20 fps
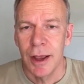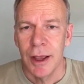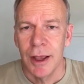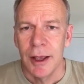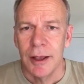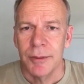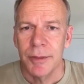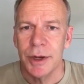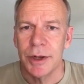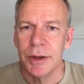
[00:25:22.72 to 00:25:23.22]

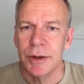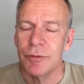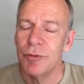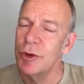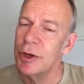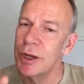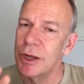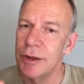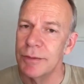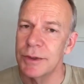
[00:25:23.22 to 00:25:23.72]
But it really
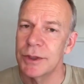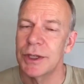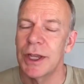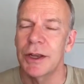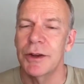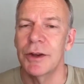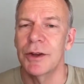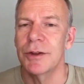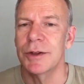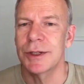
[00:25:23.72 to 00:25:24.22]
comes down to
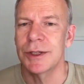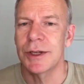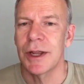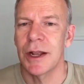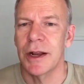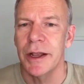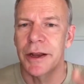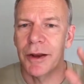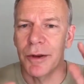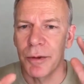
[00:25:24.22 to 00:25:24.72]
your style. I
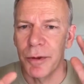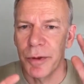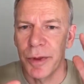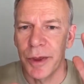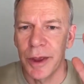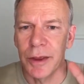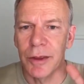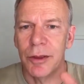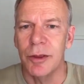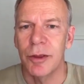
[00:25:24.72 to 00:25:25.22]
don't think
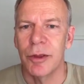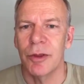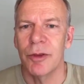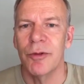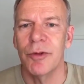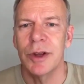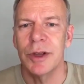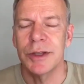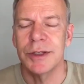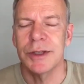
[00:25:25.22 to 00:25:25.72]
that there
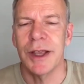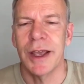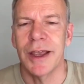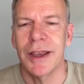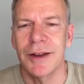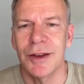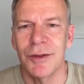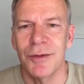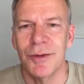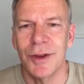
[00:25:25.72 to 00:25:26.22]
is a
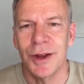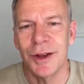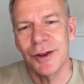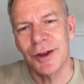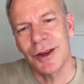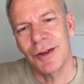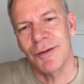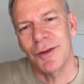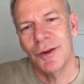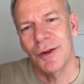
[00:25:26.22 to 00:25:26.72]
definitive,
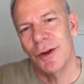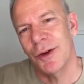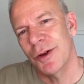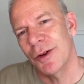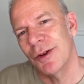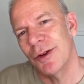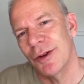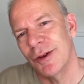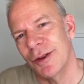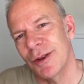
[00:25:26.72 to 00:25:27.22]
you've got to do
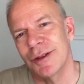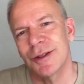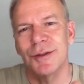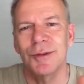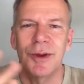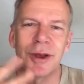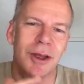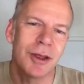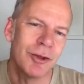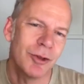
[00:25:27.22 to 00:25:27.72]
it this way
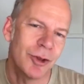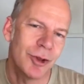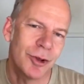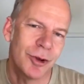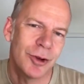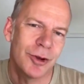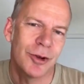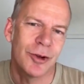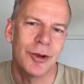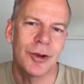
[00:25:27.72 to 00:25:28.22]
or you've got to
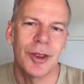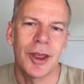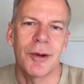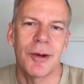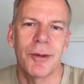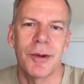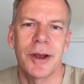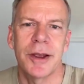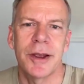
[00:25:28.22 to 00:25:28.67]
do it that way.